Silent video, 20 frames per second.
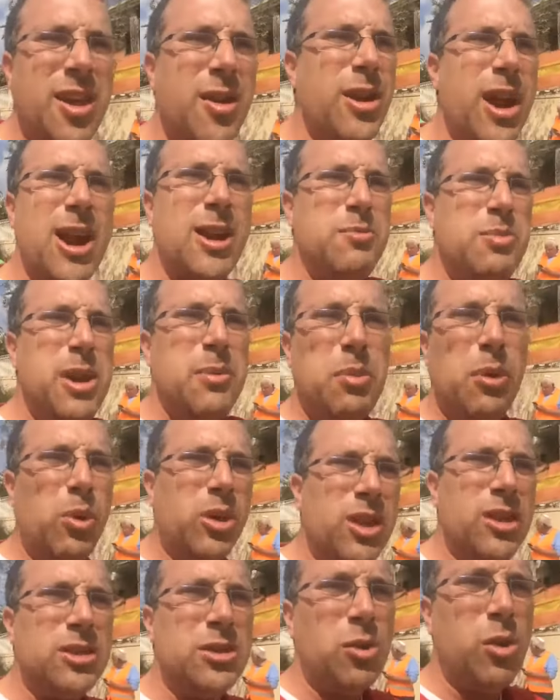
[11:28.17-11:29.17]
they're not a people
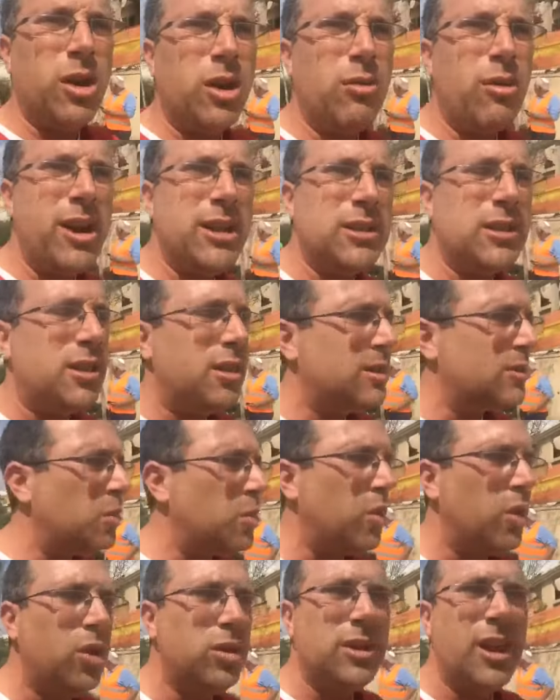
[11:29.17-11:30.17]
with historic rights to this
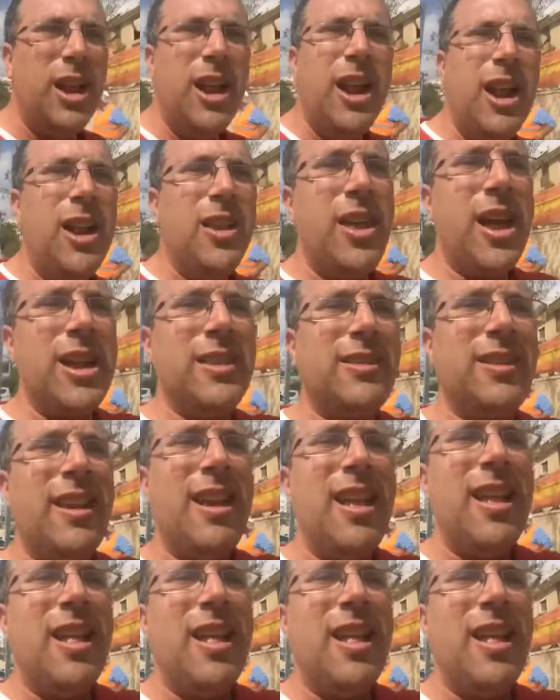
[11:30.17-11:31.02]
world, that